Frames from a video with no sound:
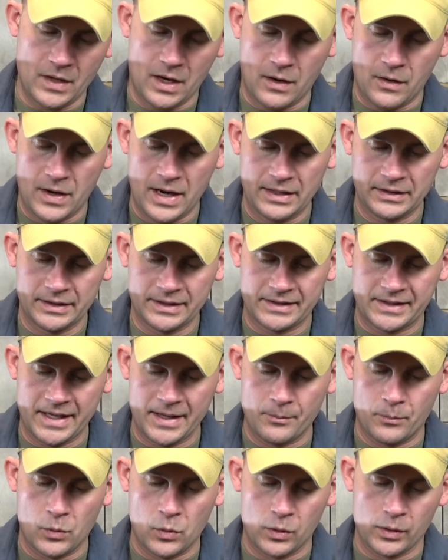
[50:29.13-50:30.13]
I'll highlight
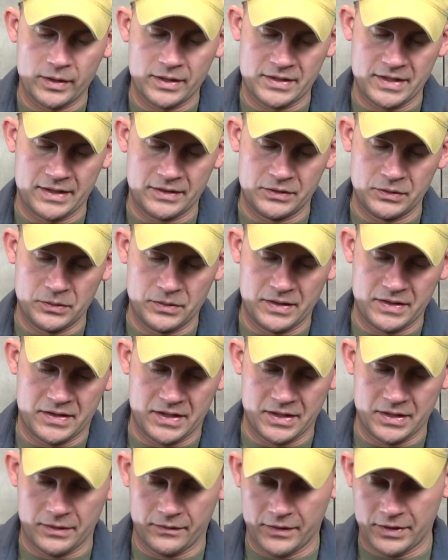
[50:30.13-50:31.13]
that more as I do
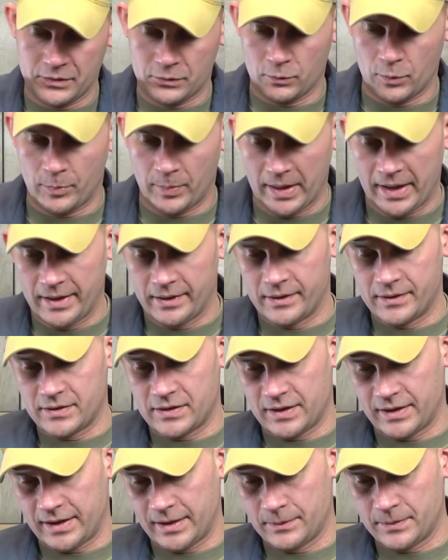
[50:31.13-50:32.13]
these individual
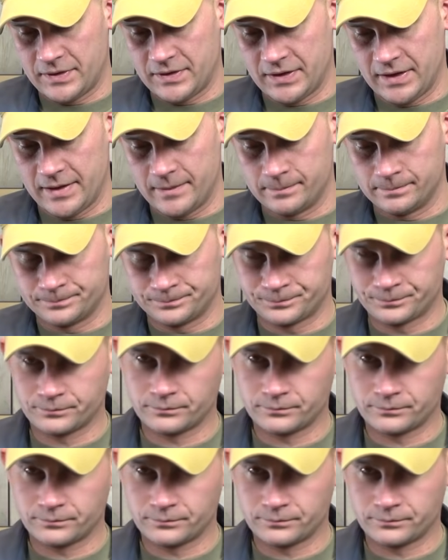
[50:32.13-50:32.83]
patterns, like I was saying.